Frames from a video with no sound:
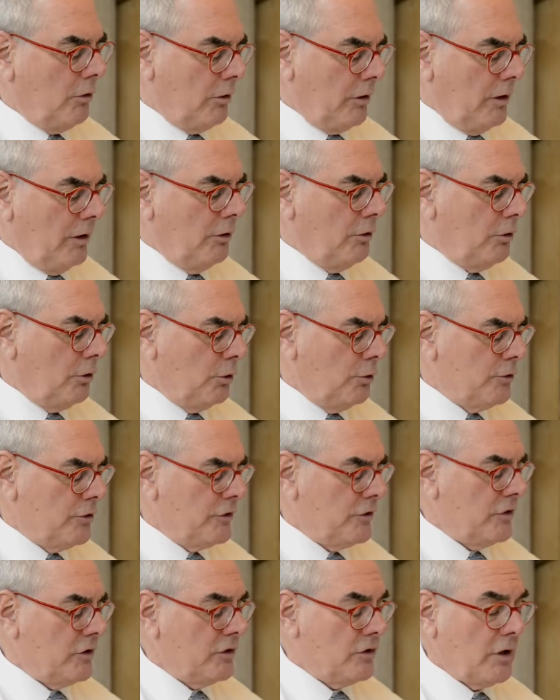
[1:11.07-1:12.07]

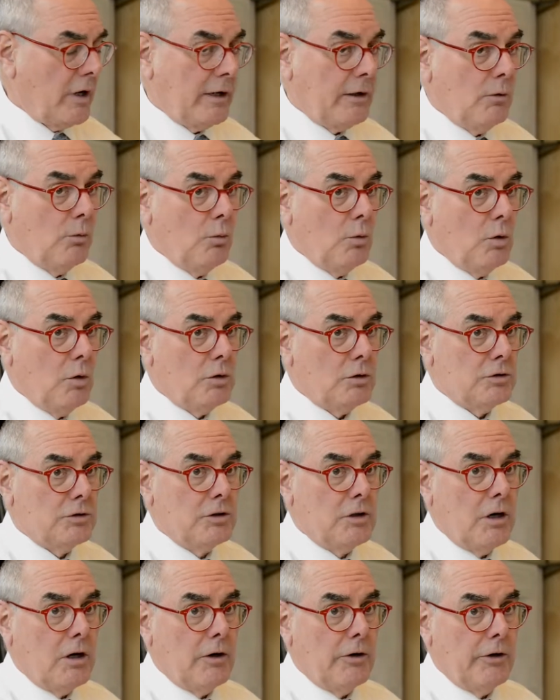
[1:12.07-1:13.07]
Encloses this like a walled
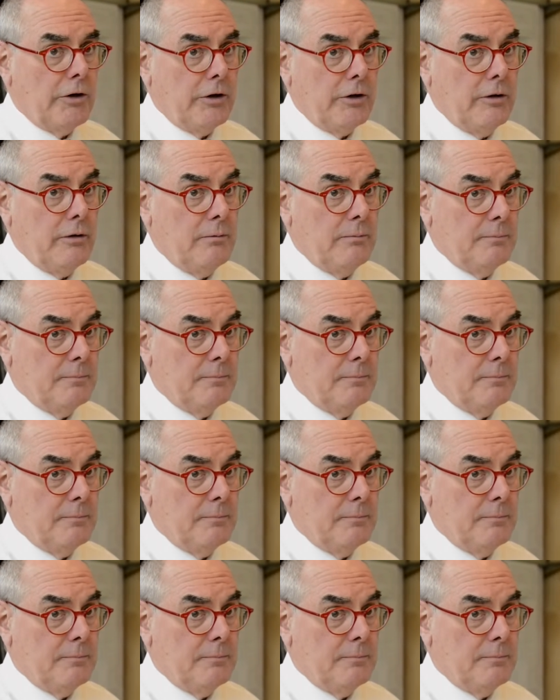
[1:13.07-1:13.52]
garden.